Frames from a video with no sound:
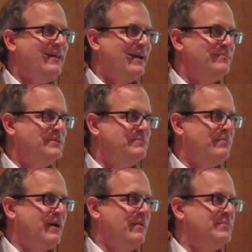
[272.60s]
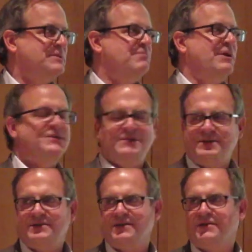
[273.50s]
I'm I'm a
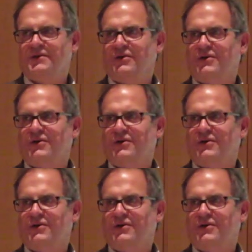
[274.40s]
specialist in the